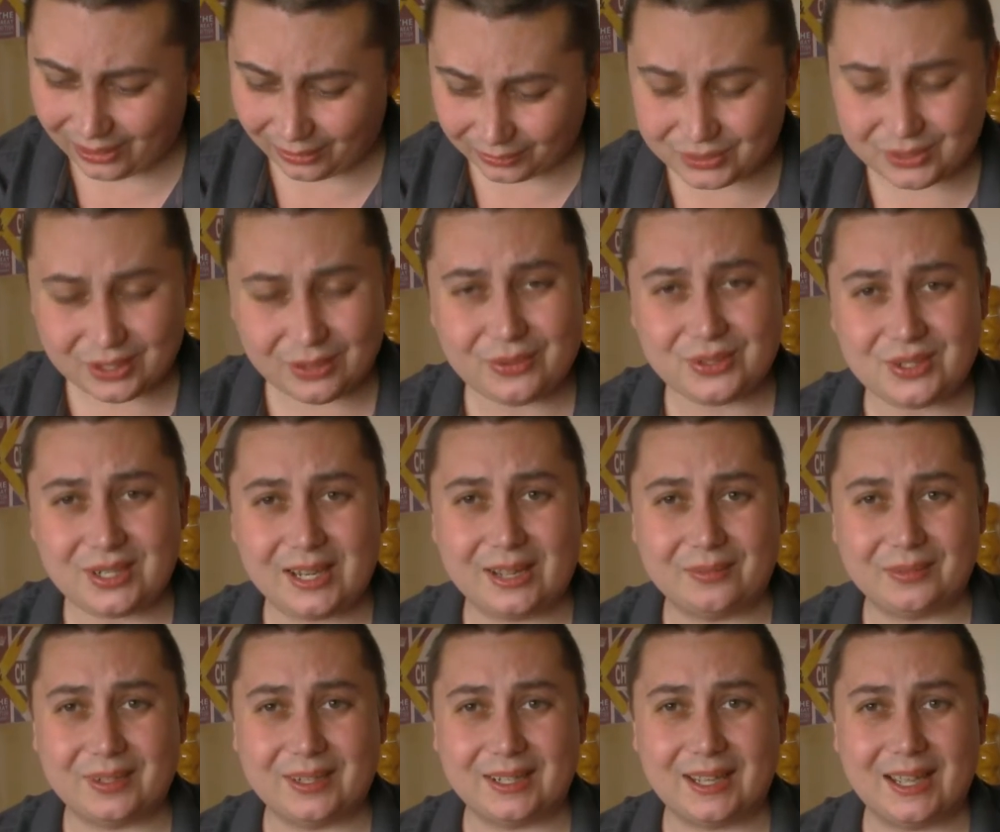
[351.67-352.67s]
Seriously, I'm
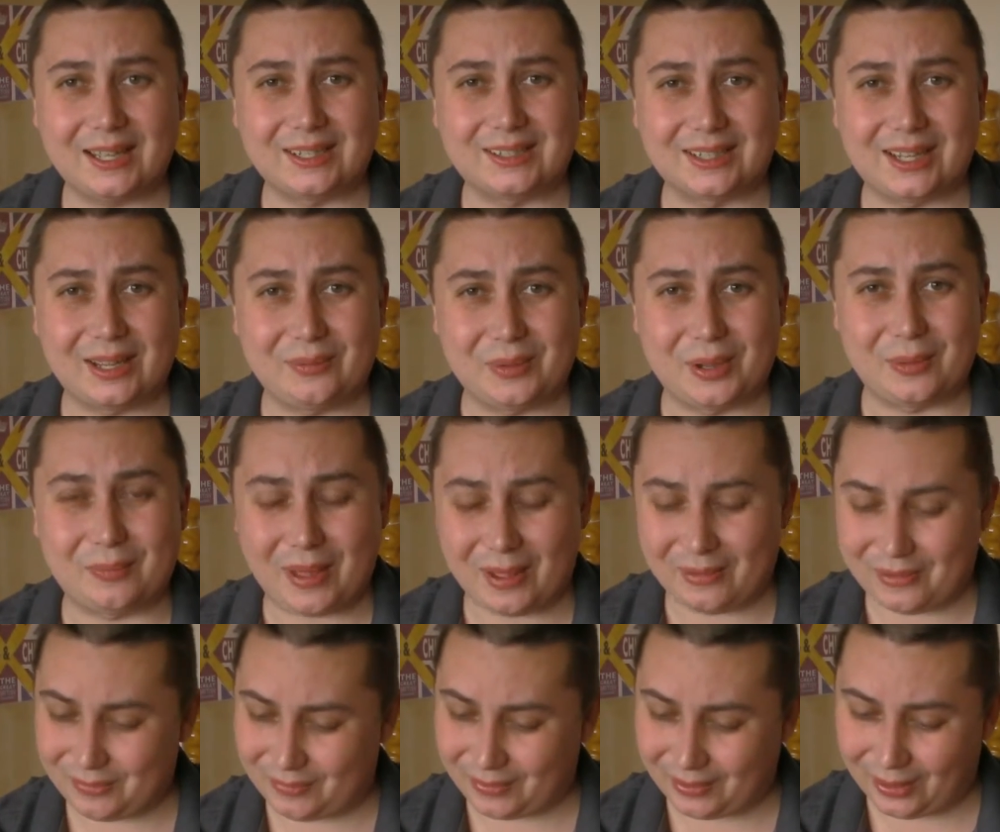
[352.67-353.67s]
going to get her to get me a
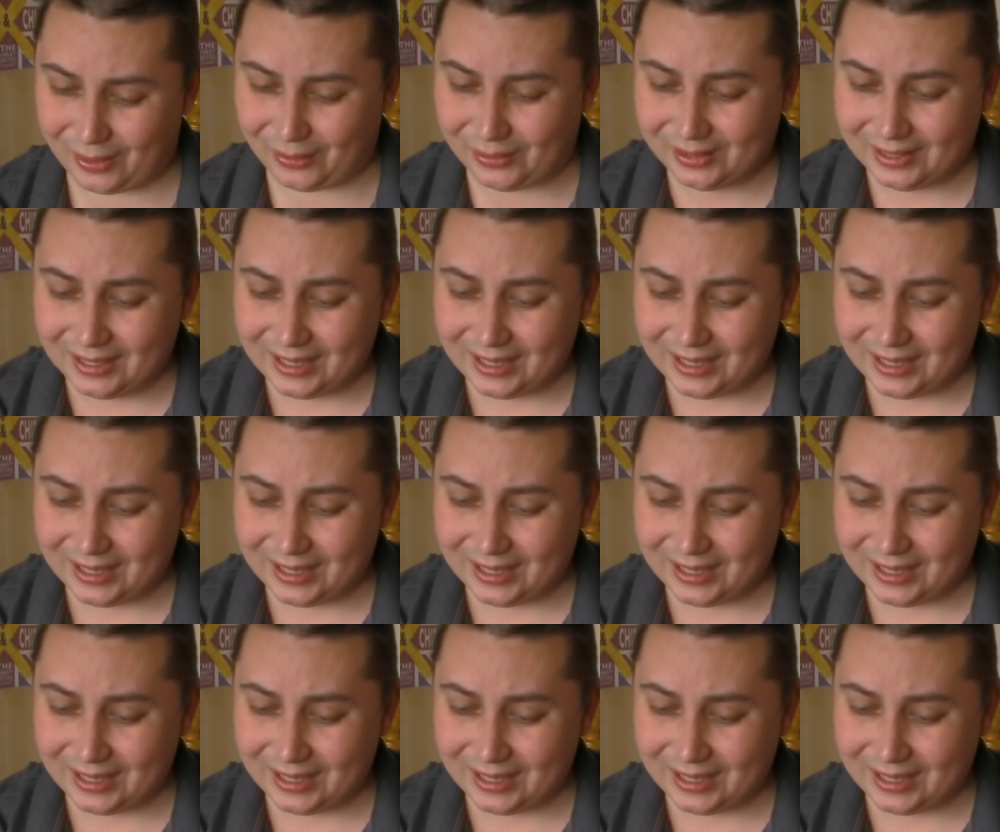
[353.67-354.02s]
Bounty bar.